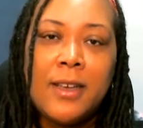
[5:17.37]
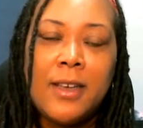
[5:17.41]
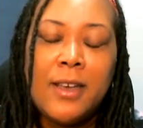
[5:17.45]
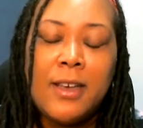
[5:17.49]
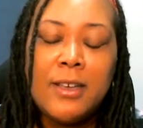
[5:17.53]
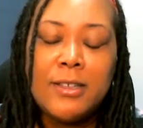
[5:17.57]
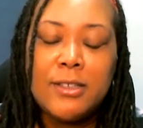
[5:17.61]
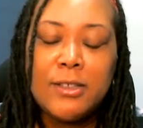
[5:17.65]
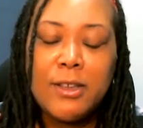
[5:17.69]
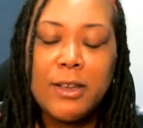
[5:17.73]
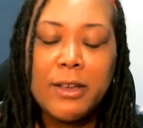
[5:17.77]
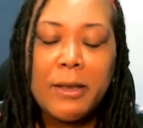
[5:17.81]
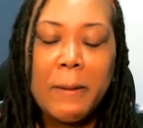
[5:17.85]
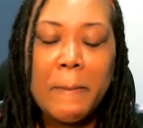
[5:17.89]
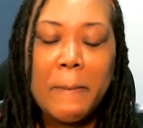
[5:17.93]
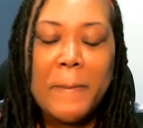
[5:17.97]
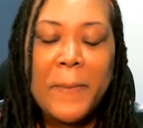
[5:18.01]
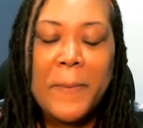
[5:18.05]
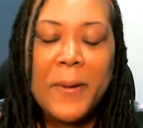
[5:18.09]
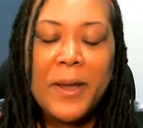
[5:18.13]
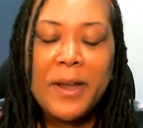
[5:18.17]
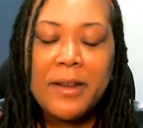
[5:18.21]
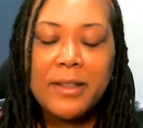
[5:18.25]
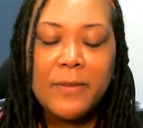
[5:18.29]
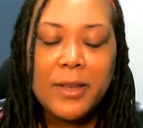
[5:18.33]
So I could
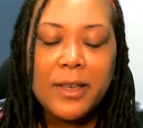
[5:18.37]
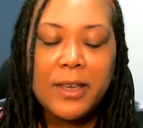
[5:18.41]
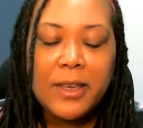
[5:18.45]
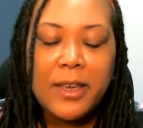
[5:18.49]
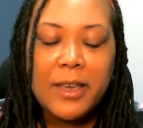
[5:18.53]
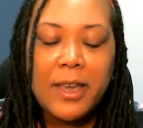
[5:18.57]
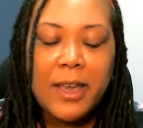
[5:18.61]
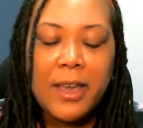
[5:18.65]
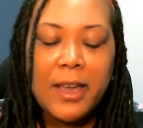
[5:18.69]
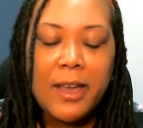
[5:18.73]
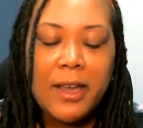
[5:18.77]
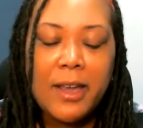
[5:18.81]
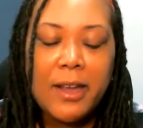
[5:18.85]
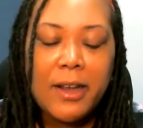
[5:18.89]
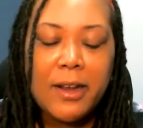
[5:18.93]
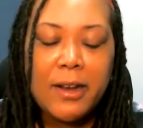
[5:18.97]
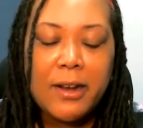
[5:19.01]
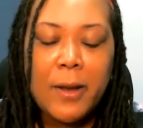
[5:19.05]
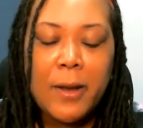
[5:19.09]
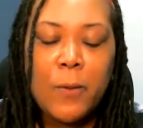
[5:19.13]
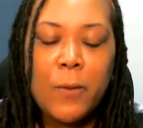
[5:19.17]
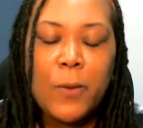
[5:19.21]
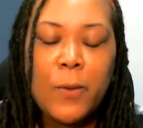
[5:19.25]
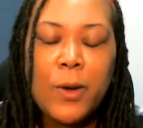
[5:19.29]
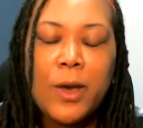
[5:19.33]
barely even care
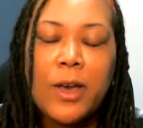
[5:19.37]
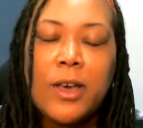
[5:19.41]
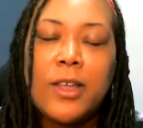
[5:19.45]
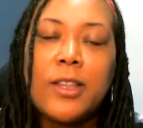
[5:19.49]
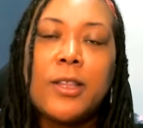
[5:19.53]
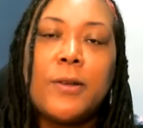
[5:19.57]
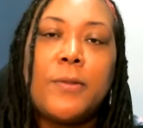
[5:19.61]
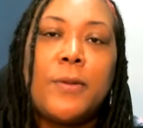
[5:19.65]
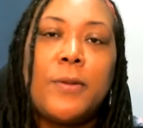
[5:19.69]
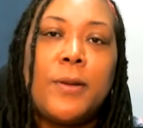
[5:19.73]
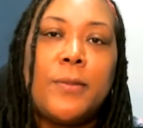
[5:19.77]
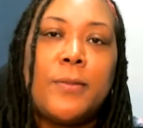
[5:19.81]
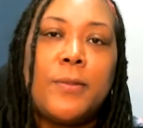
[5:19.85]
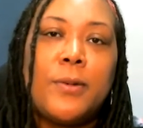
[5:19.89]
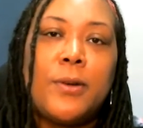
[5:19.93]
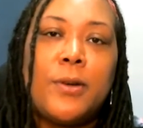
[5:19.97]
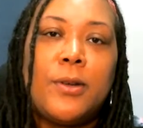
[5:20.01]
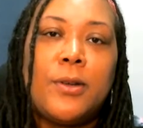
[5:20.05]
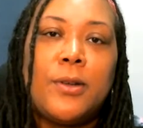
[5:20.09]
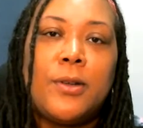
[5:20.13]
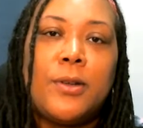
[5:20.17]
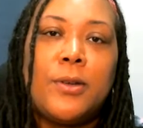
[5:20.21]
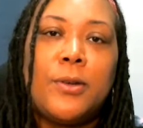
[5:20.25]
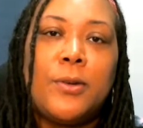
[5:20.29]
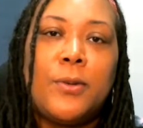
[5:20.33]
about who other
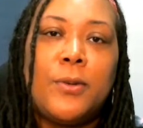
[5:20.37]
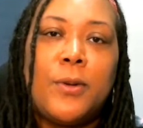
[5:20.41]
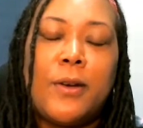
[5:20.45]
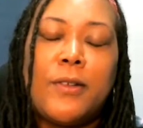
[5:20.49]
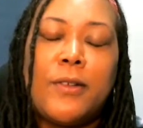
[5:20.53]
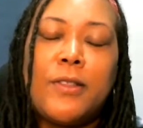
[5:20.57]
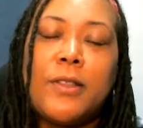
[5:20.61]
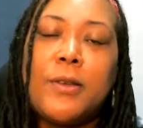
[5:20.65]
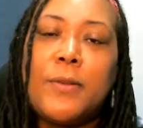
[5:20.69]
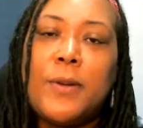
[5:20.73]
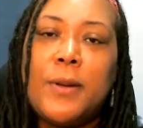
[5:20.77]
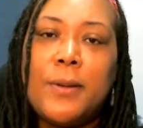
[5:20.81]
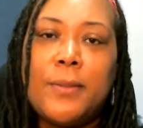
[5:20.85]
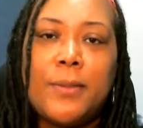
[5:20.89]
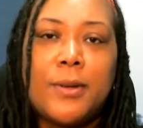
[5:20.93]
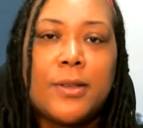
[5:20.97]
people thought